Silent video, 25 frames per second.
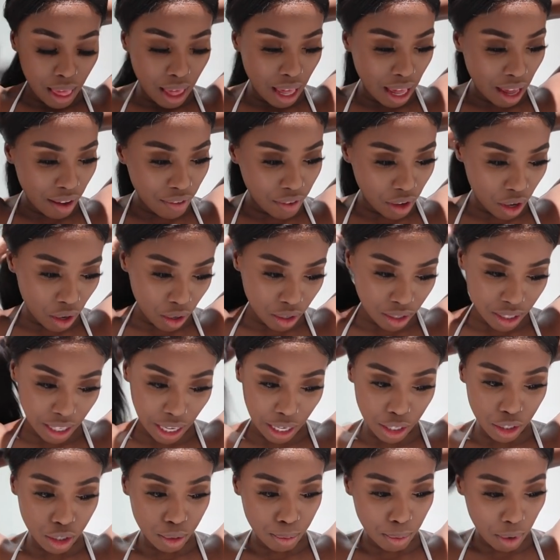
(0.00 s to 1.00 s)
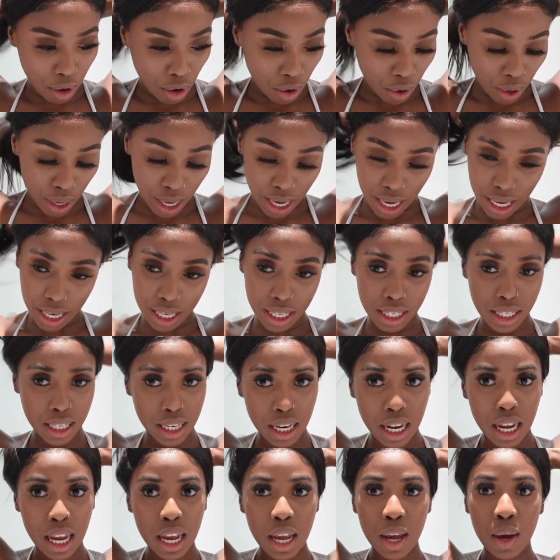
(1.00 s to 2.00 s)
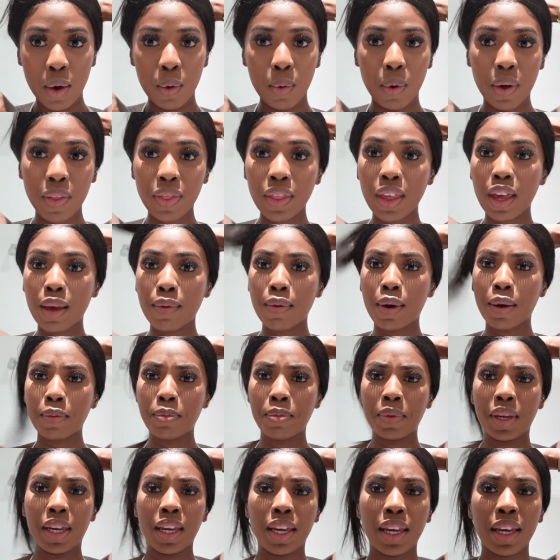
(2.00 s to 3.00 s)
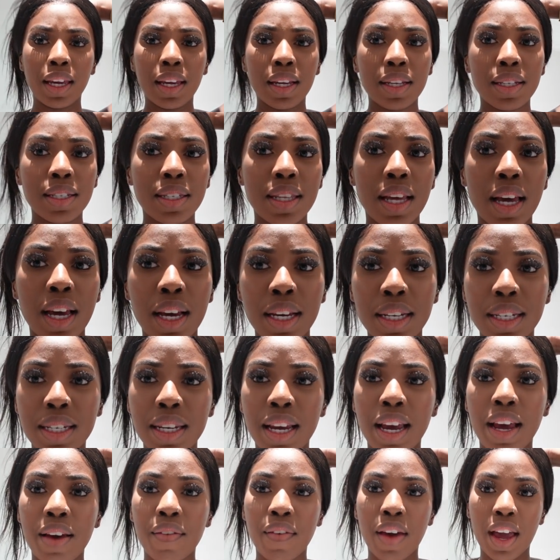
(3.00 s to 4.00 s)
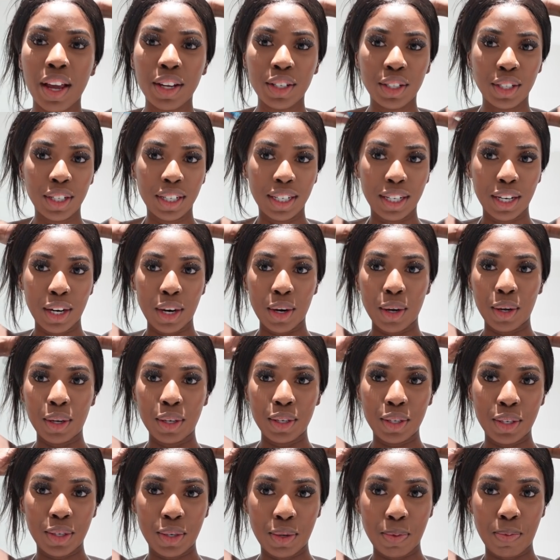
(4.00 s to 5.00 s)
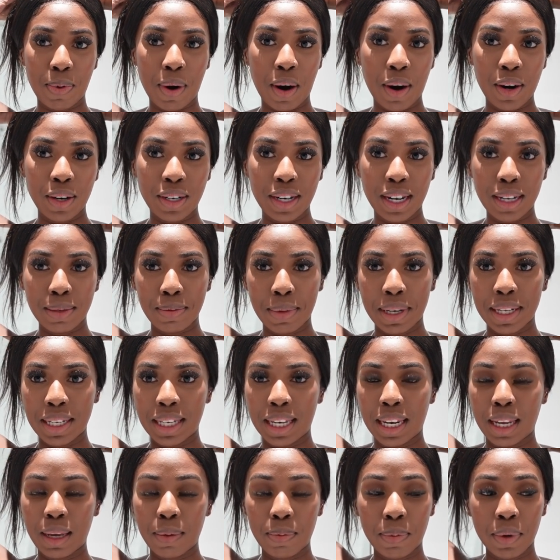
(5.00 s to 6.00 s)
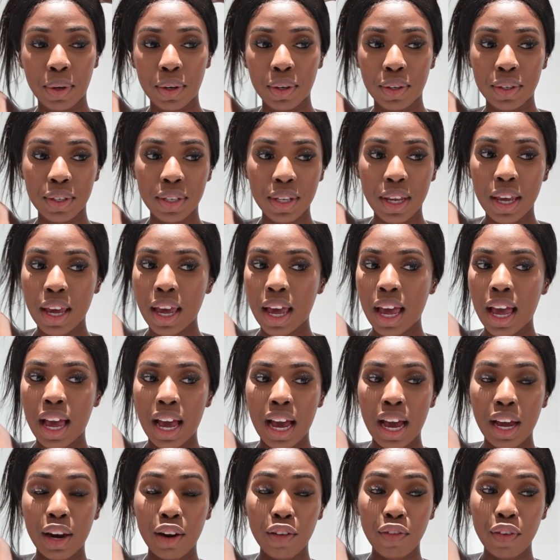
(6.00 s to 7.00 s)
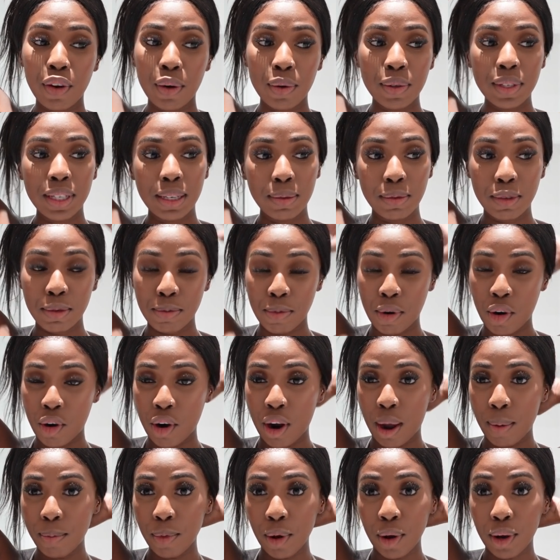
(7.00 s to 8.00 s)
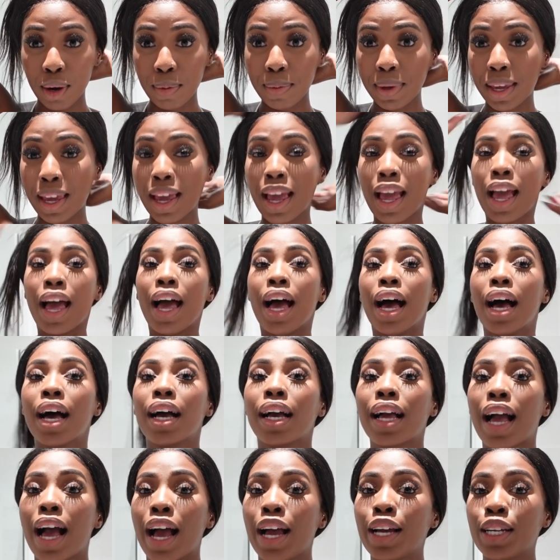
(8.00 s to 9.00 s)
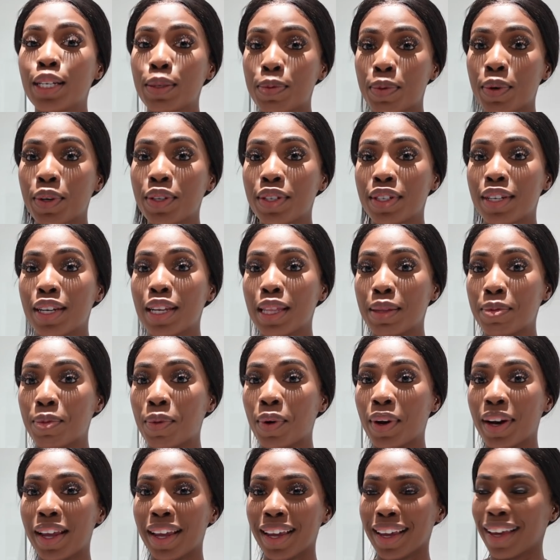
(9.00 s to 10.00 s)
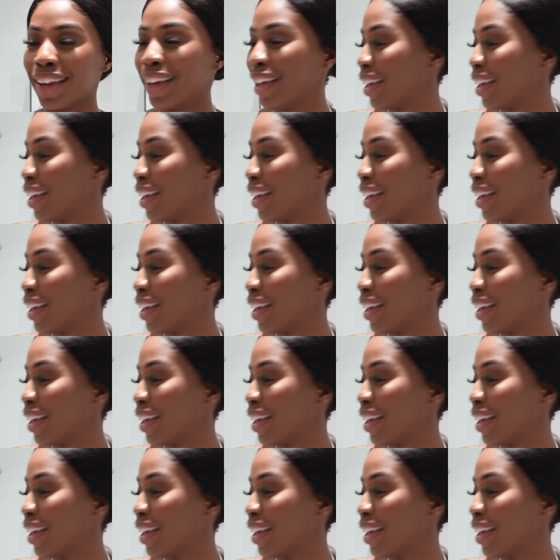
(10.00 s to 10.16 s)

have a long day tomorrow, and one thing about me is that I've actually learned to prioritize my sleep, because I know if I don't sleep tomorrow, I'm not gonna be a kind person in the morning.